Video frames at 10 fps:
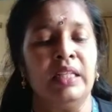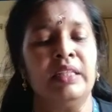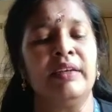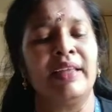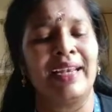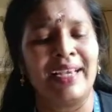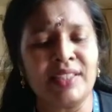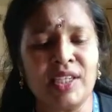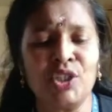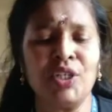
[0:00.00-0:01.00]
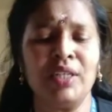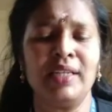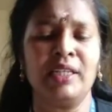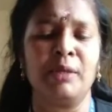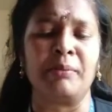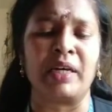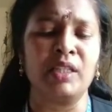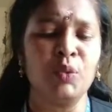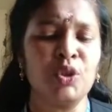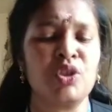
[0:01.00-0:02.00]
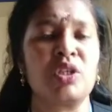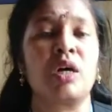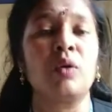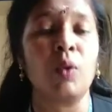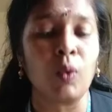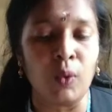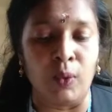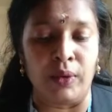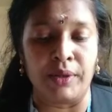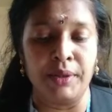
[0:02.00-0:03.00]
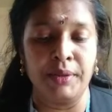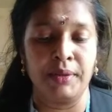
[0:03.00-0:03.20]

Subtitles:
The realization that the mother was now old